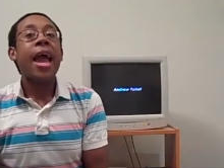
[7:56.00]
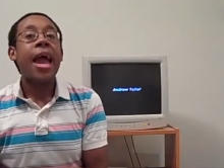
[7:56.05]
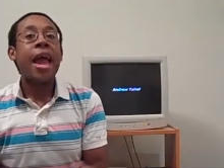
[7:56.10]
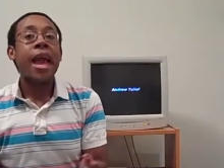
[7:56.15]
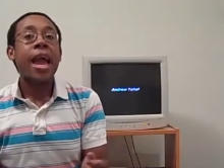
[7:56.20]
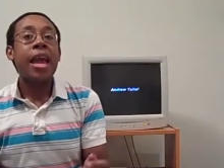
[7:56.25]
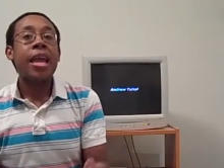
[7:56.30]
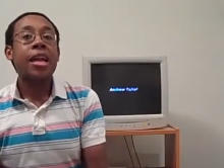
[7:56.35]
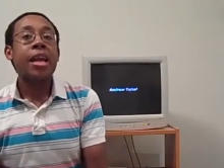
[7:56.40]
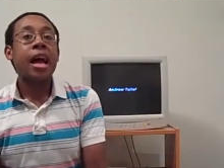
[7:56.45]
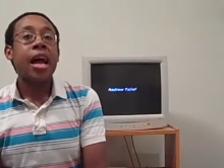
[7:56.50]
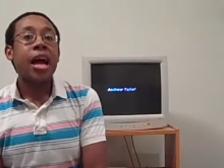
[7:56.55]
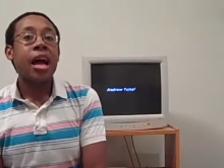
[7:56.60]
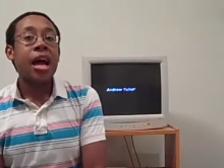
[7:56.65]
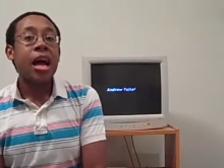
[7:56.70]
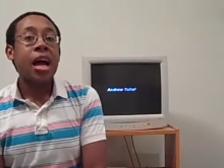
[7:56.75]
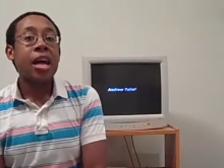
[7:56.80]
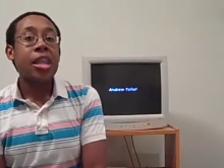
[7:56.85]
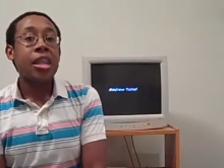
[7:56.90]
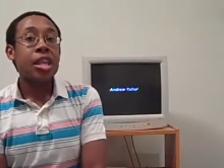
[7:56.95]
and uh,
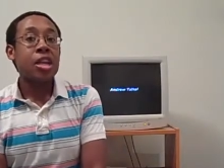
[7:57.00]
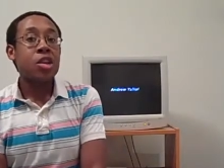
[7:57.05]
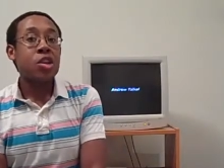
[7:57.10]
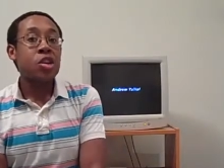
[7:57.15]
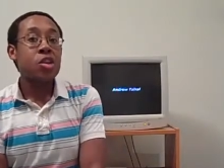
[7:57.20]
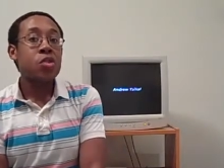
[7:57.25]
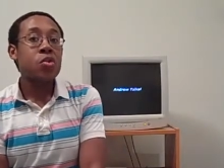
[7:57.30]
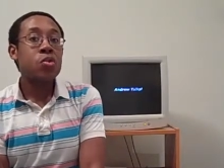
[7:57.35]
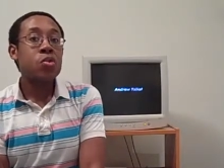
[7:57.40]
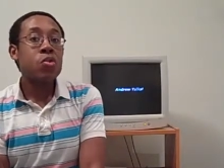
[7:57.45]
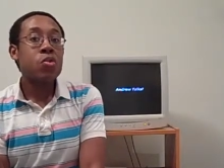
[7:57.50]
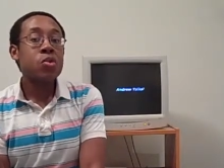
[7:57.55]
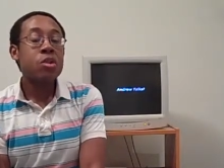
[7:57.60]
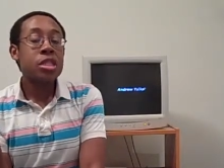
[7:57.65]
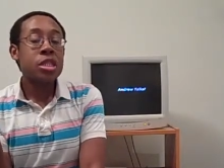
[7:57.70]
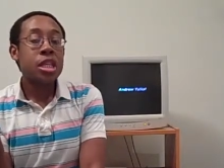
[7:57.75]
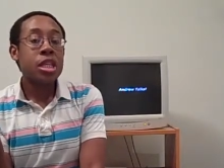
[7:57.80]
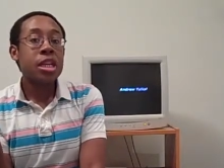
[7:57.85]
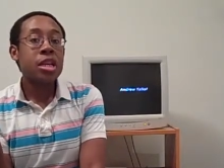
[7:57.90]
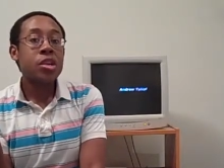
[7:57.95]
the new
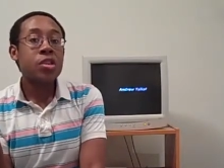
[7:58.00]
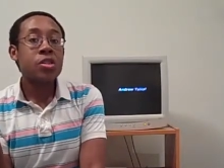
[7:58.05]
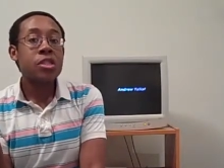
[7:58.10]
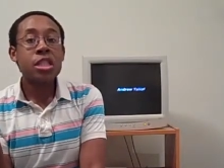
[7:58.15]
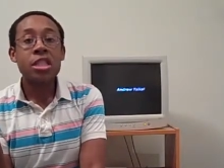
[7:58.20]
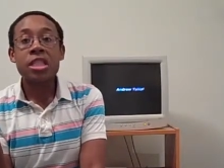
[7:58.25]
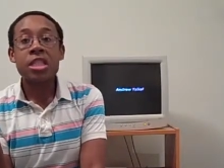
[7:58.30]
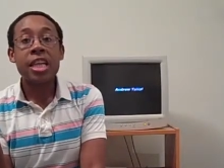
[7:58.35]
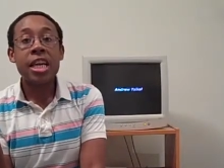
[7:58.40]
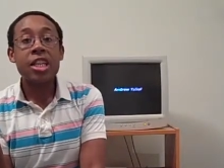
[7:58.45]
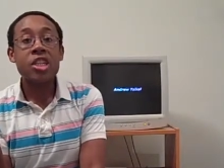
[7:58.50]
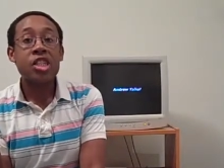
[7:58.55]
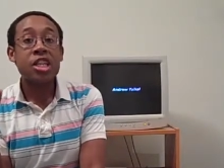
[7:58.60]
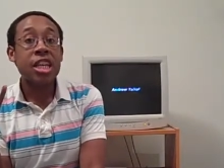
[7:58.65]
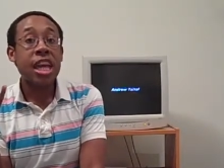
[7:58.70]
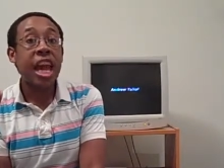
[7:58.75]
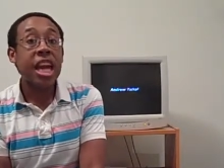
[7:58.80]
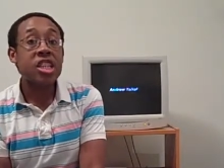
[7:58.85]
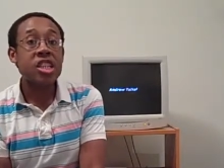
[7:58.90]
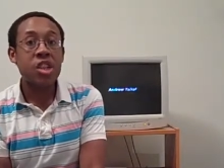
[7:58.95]
singer sensation
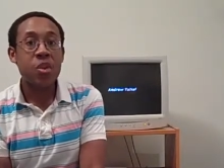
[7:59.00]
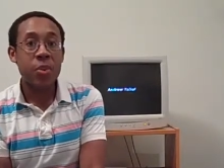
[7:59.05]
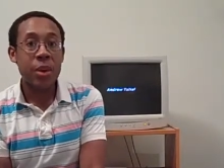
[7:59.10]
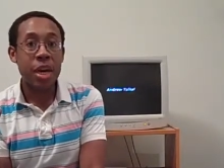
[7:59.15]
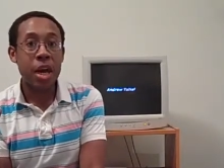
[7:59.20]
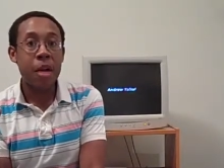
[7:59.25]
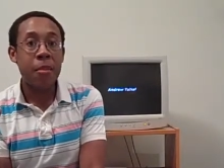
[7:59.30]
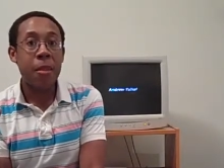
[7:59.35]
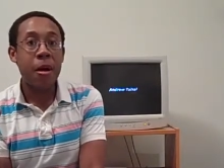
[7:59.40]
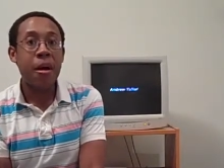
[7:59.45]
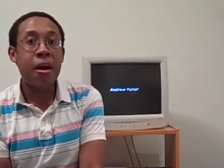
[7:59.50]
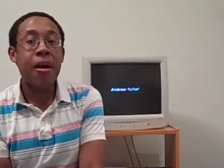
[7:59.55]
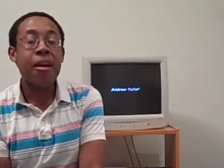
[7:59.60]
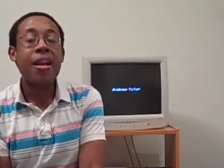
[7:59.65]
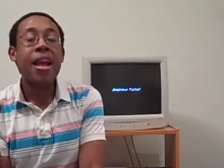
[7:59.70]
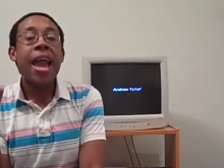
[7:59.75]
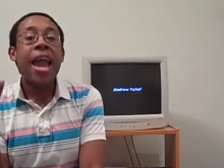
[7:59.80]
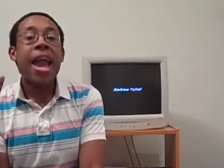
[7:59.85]
Kesha would come on,